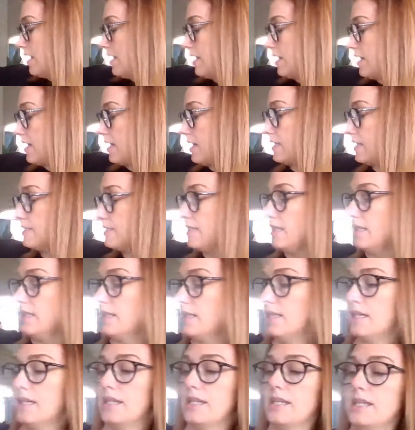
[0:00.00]
And
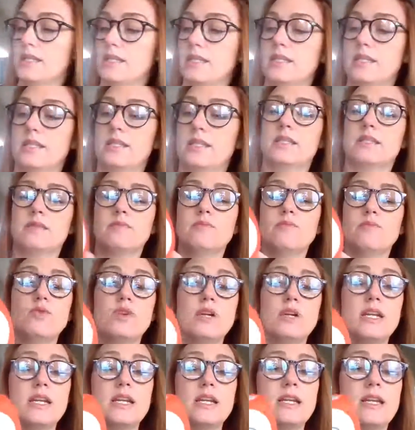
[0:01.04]
this
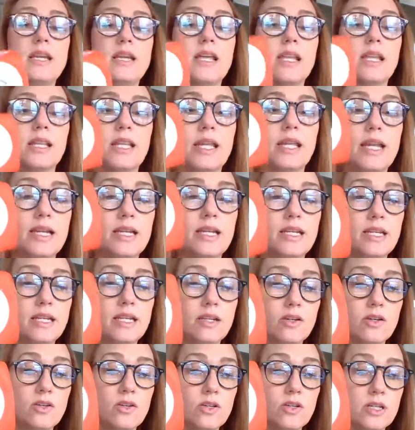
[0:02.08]
morning it
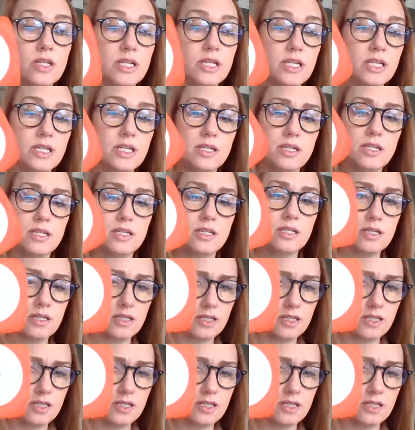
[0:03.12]
landed on